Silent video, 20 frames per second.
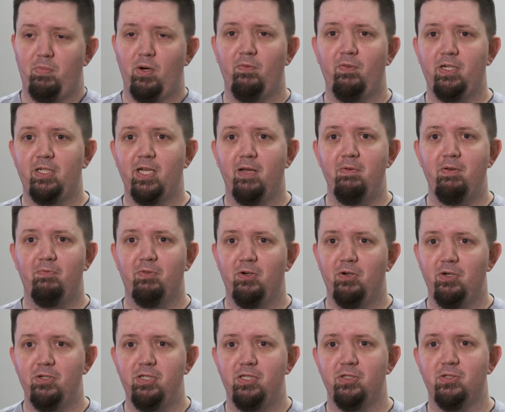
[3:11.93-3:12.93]
Perfect timing for
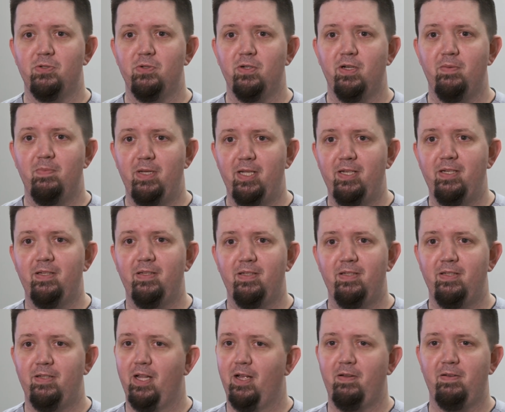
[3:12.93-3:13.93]
nursing school. I mean,
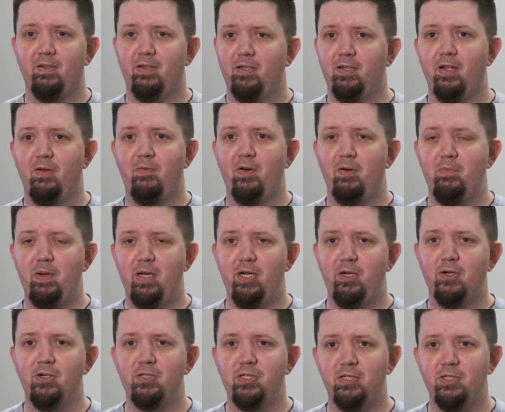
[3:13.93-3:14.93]
not, not very many
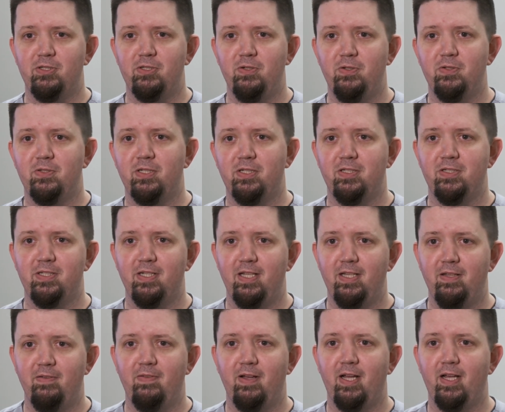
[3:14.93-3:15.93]
nursing students can say
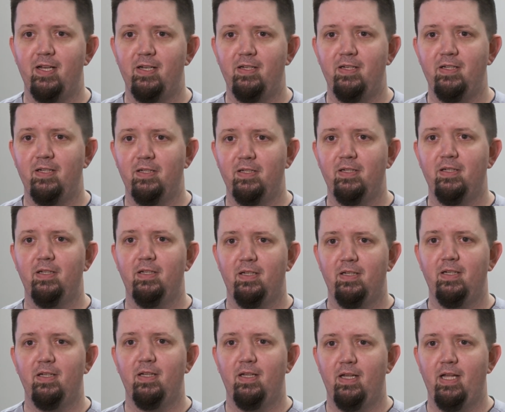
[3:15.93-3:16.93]
they've had,
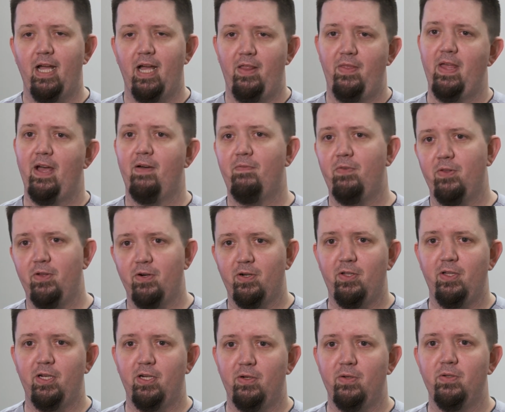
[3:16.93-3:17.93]
had that for their
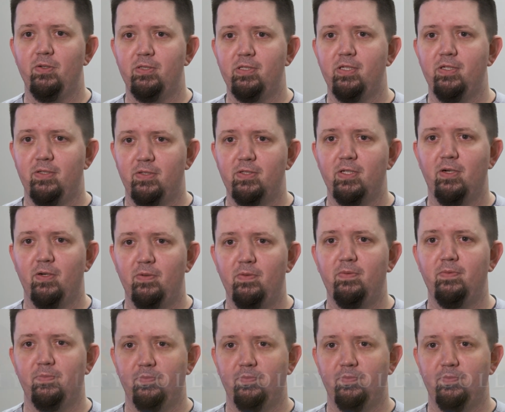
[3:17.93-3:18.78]
clinicals. So.